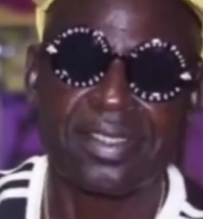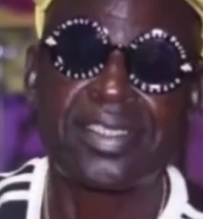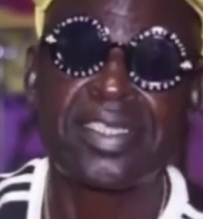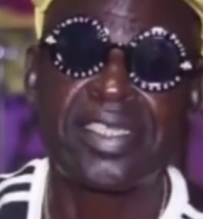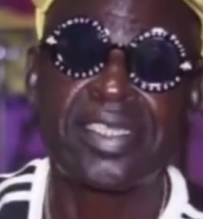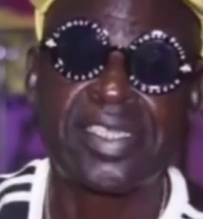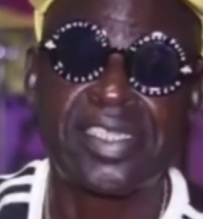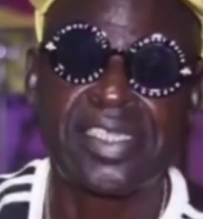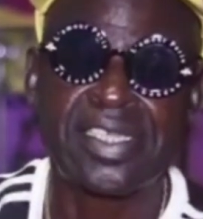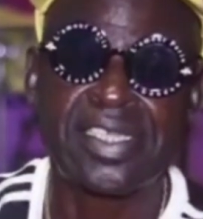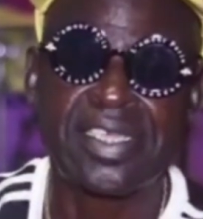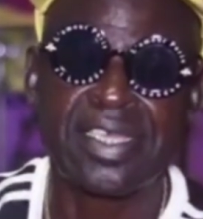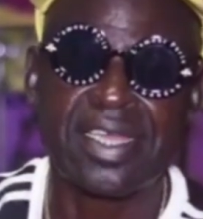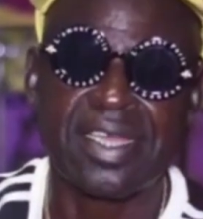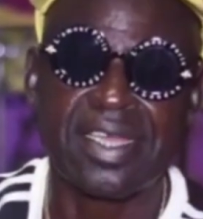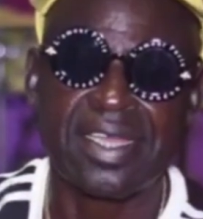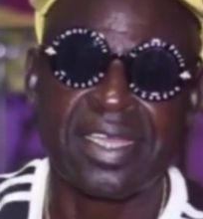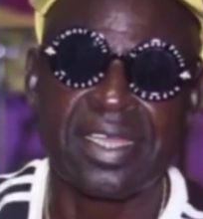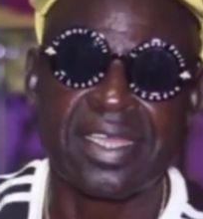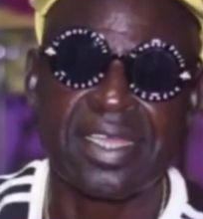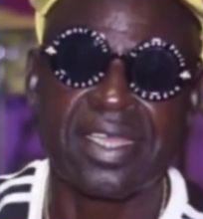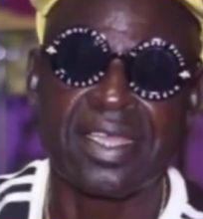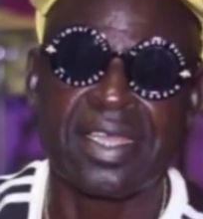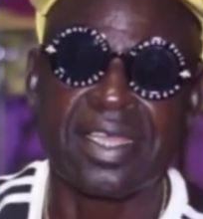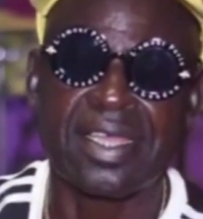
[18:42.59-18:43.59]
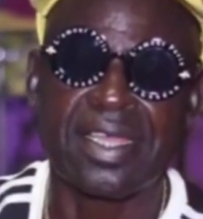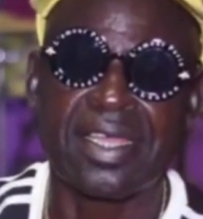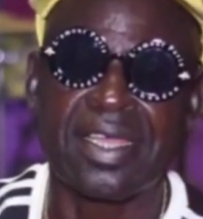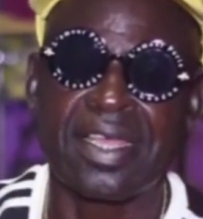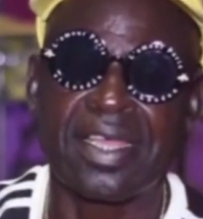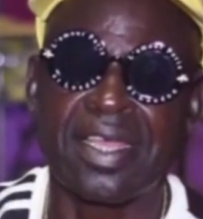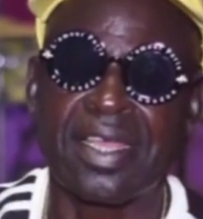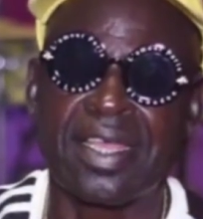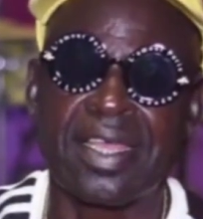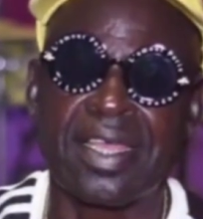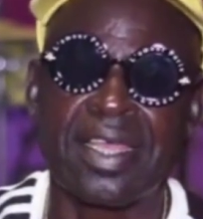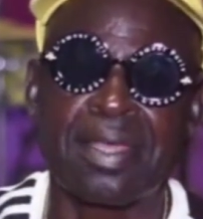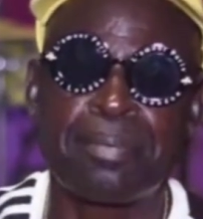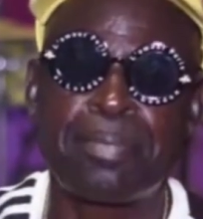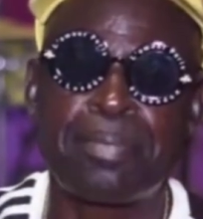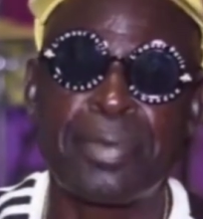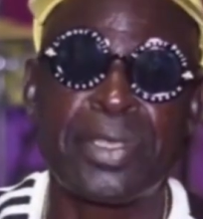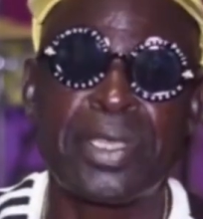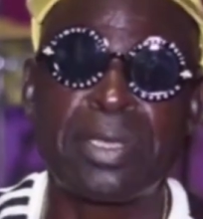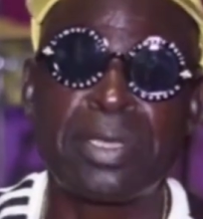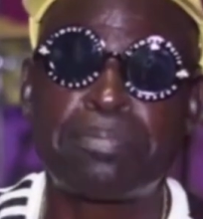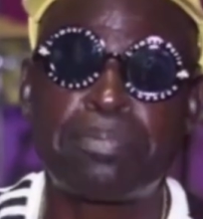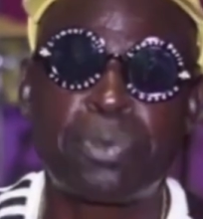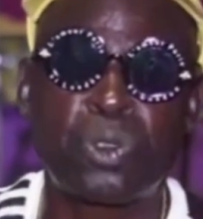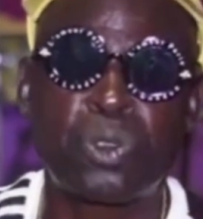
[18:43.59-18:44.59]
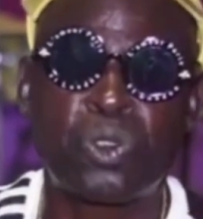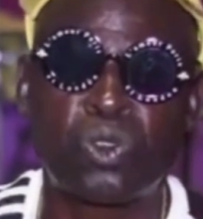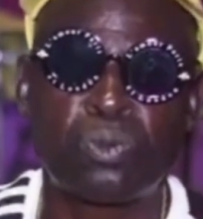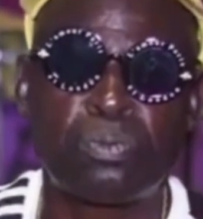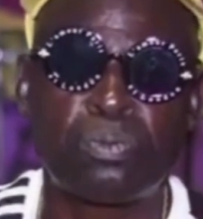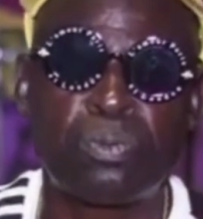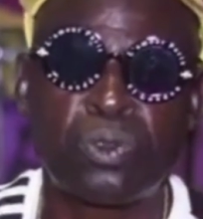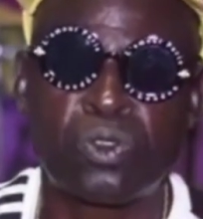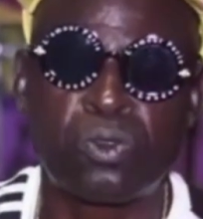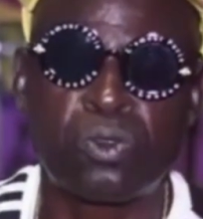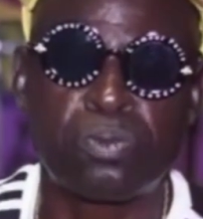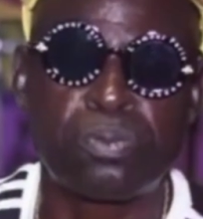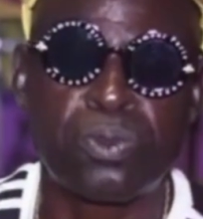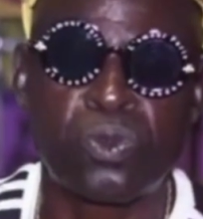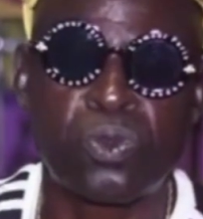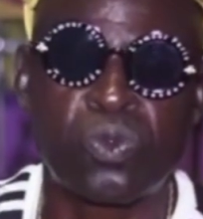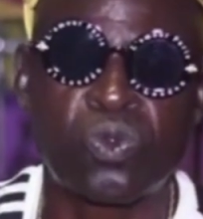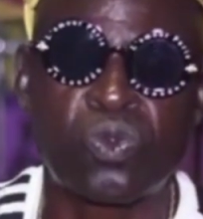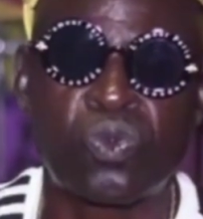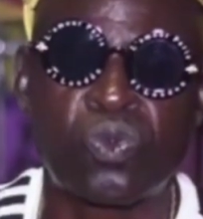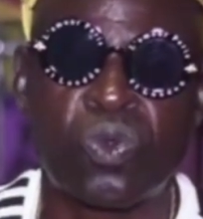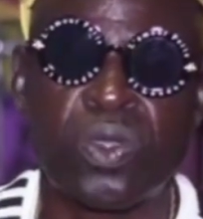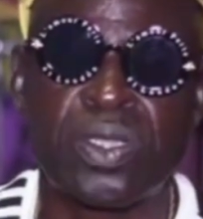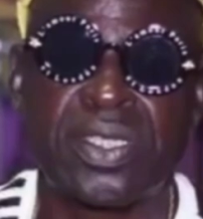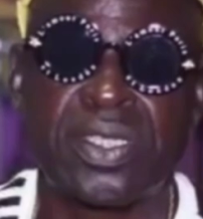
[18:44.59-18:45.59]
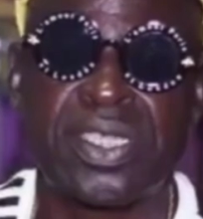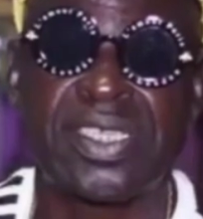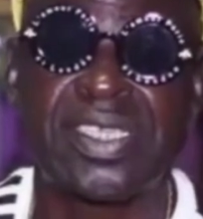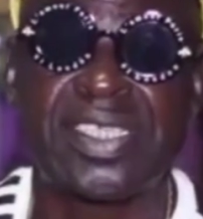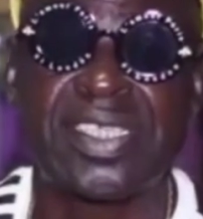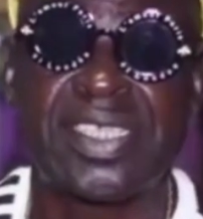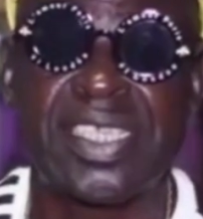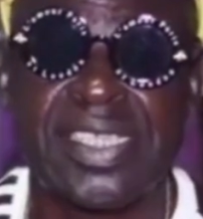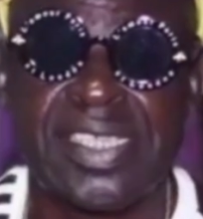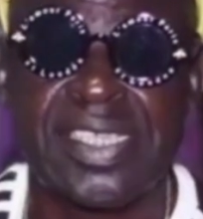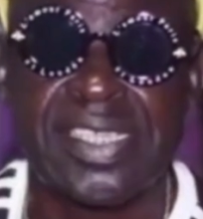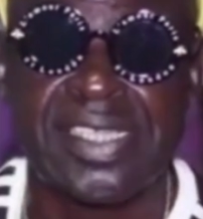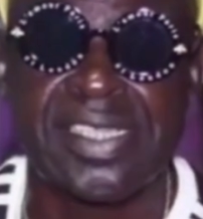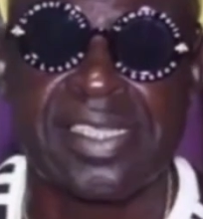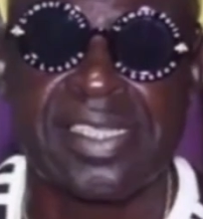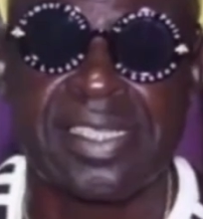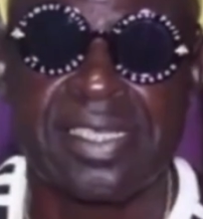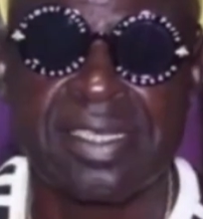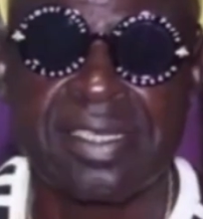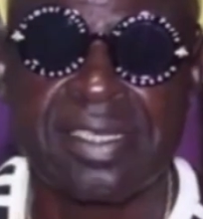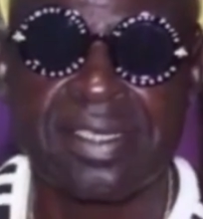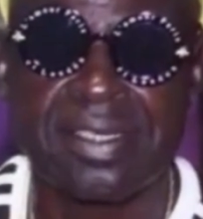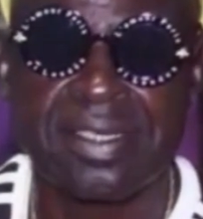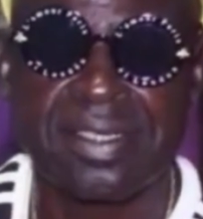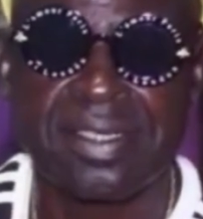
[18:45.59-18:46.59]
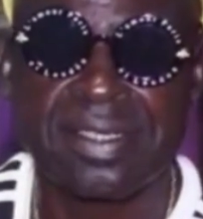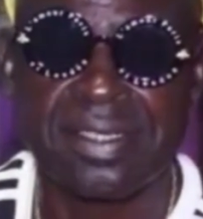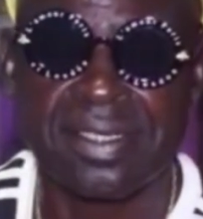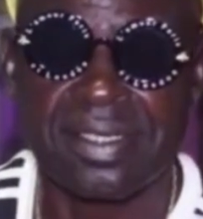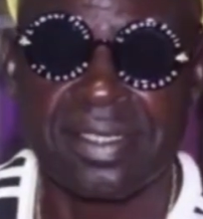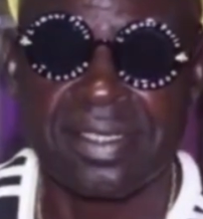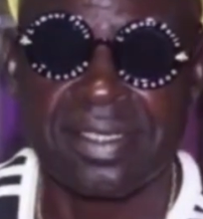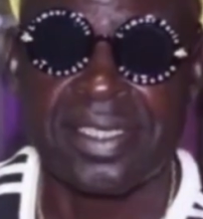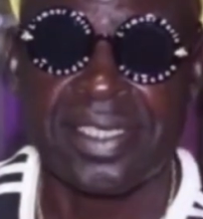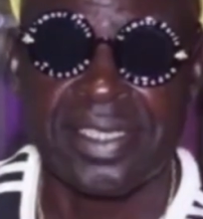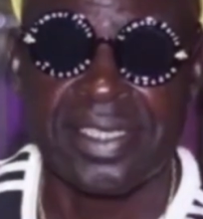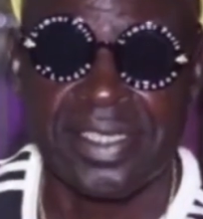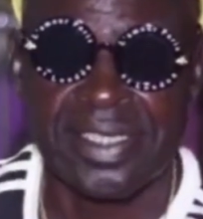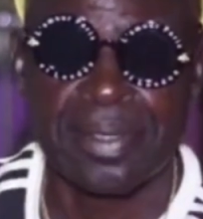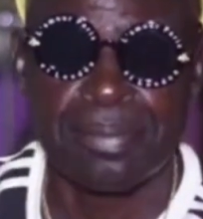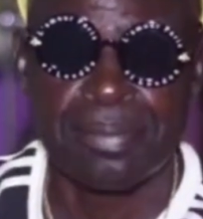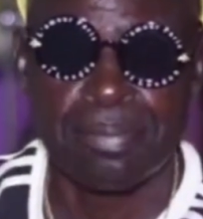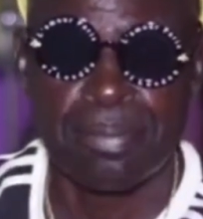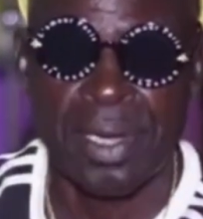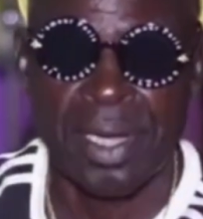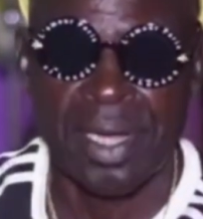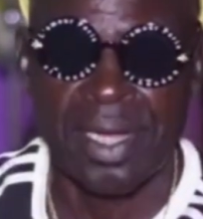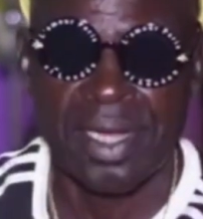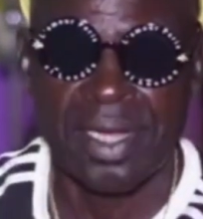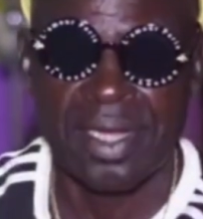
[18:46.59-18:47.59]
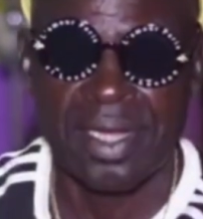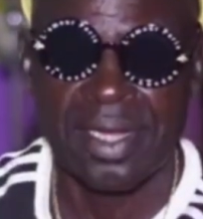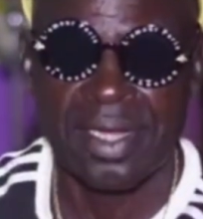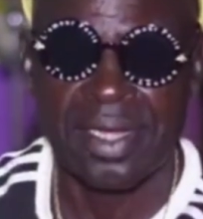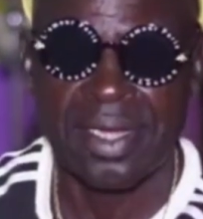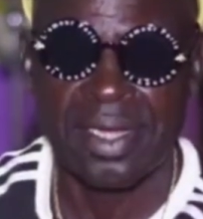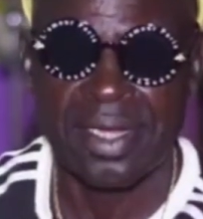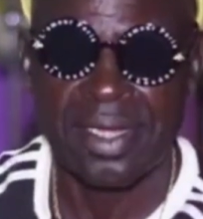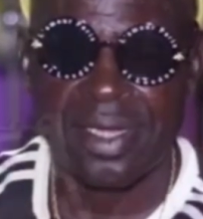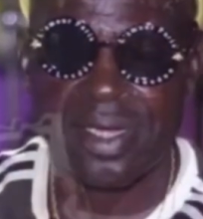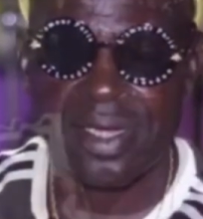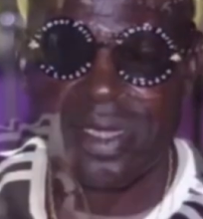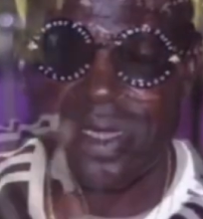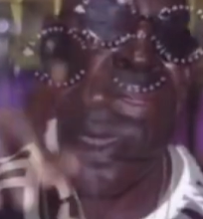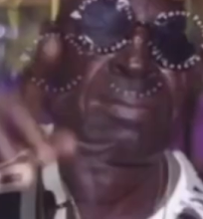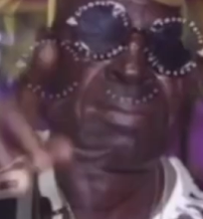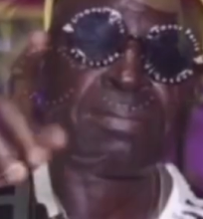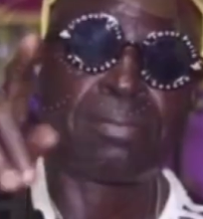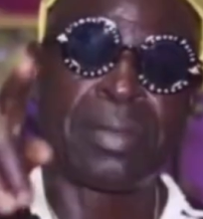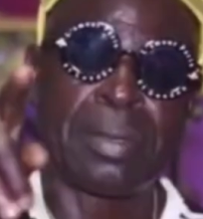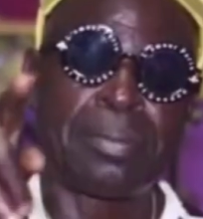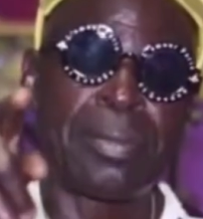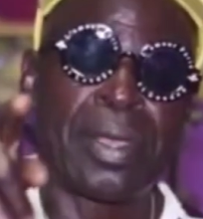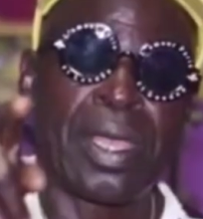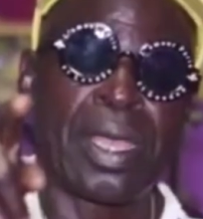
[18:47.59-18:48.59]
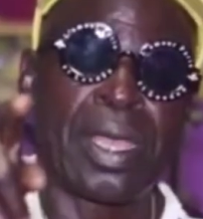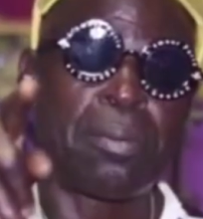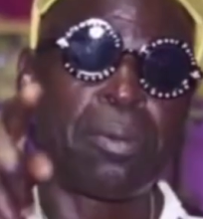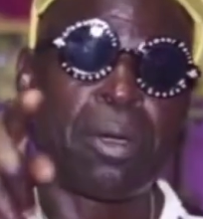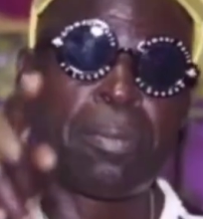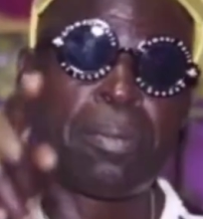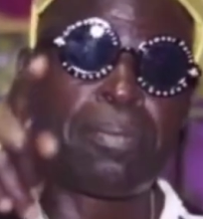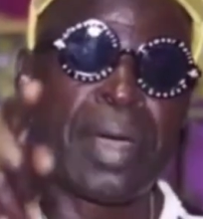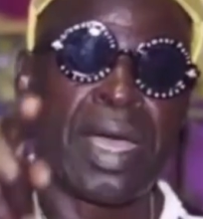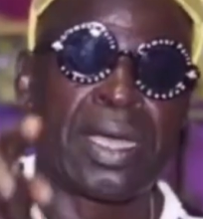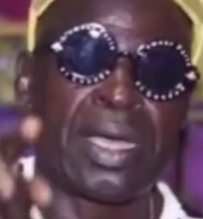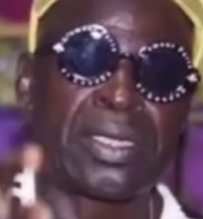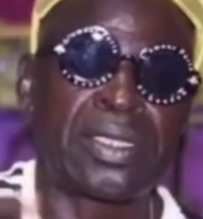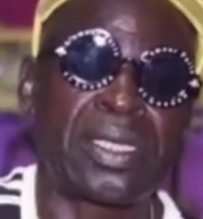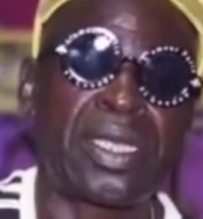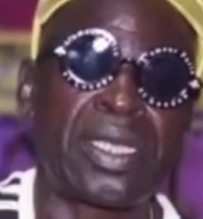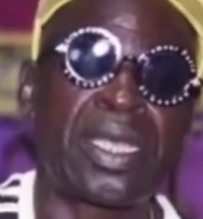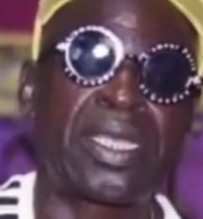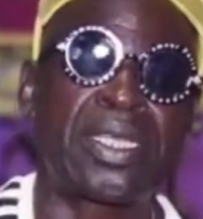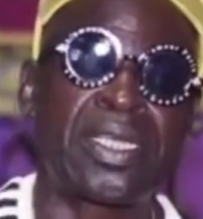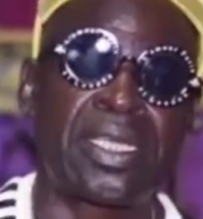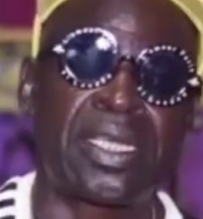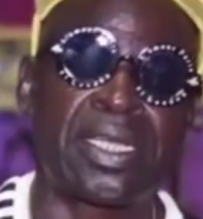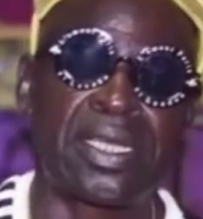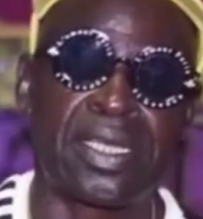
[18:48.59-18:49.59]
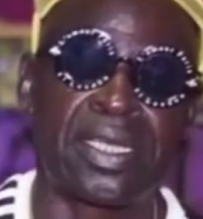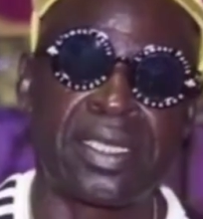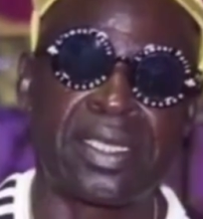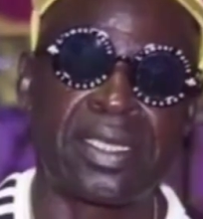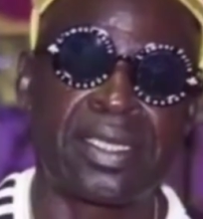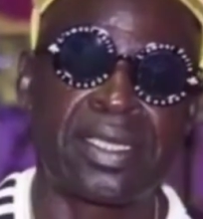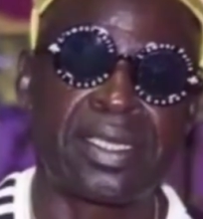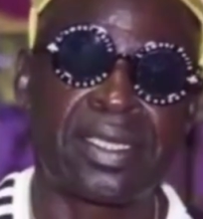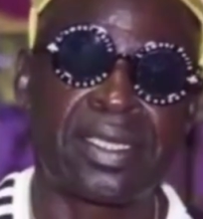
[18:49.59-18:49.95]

This year, a butu 26th December. Baby, I have a ban here.